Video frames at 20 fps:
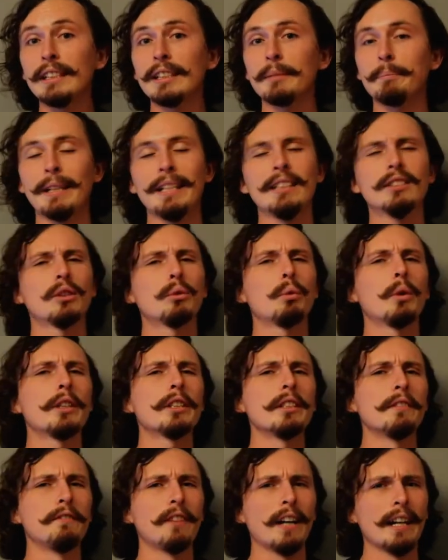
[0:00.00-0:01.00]
depends on where
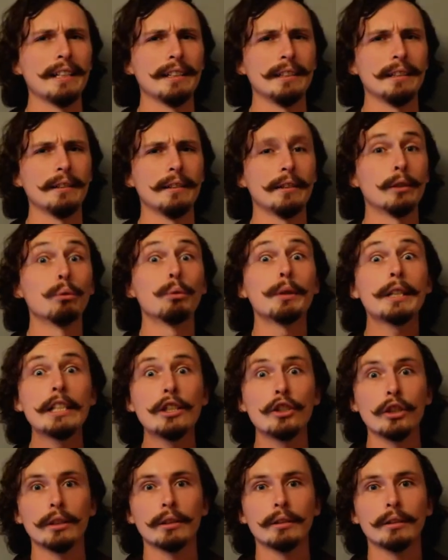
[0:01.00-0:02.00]
you find it, the
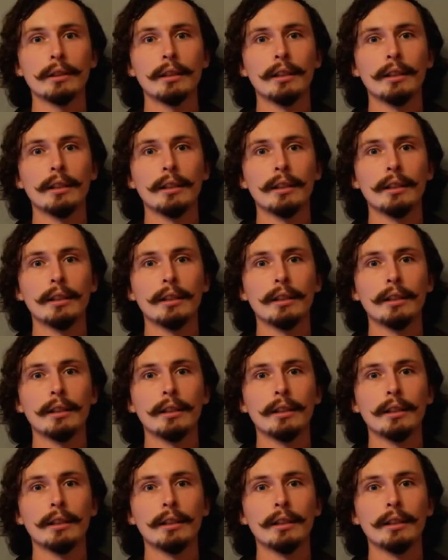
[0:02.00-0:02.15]
region.